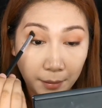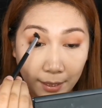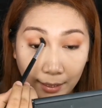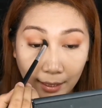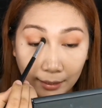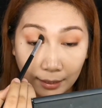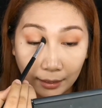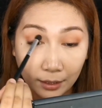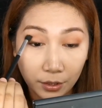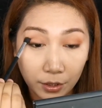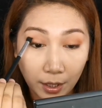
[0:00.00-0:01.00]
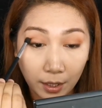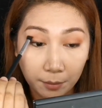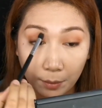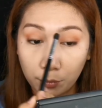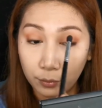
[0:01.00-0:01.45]
Blend lang natin
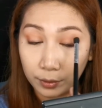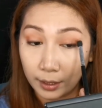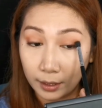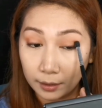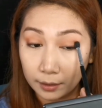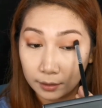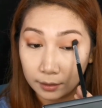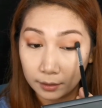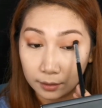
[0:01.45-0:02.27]
siyang mabuti.